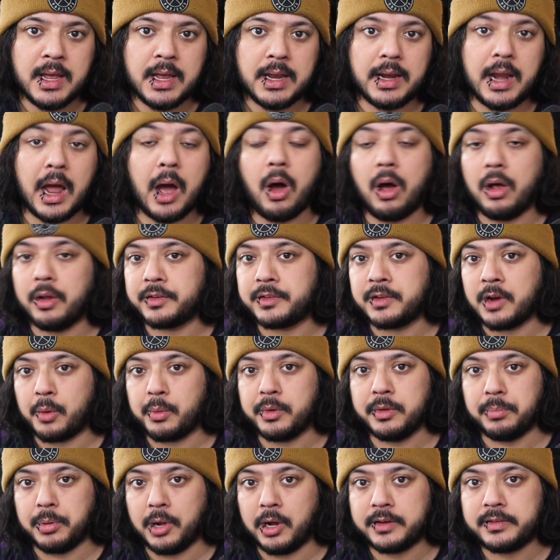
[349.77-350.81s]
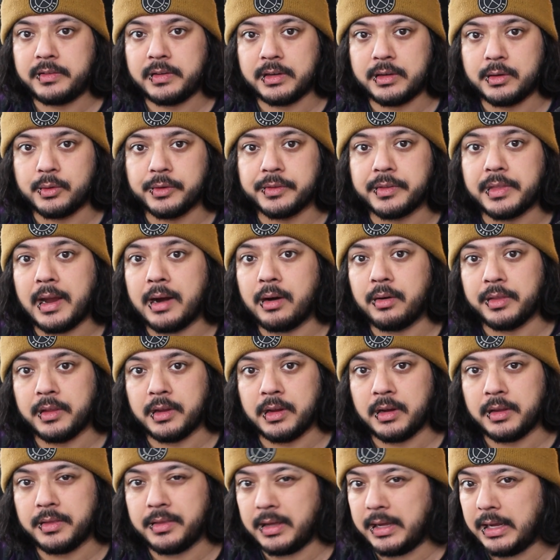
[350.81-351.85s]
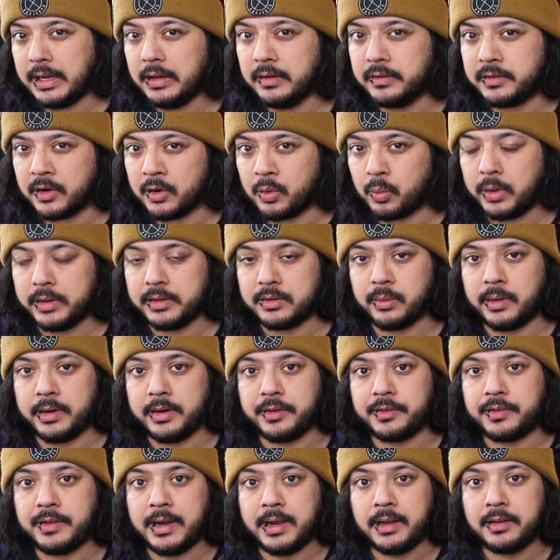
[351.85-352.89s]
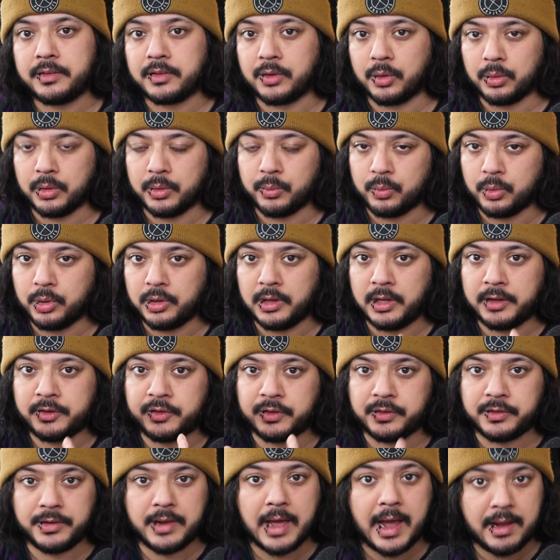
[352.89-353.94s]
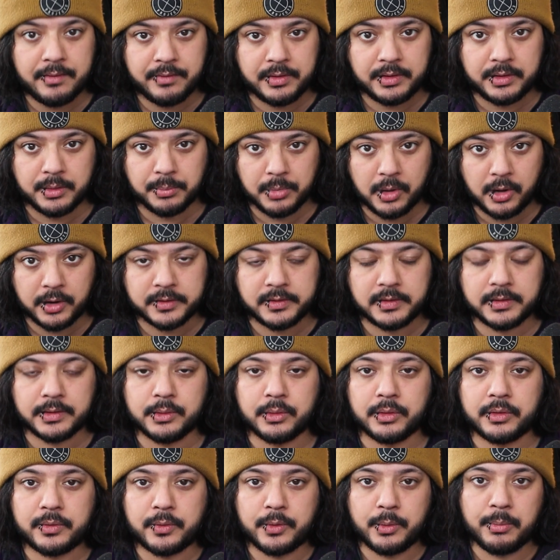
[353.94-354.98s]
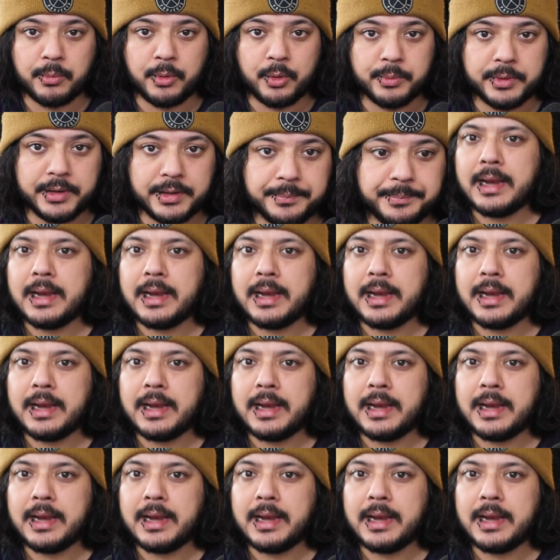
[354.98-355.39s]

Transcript: Now I'll start with block signals. They're the easier one to understand, so let's just dive into block signals for a moment.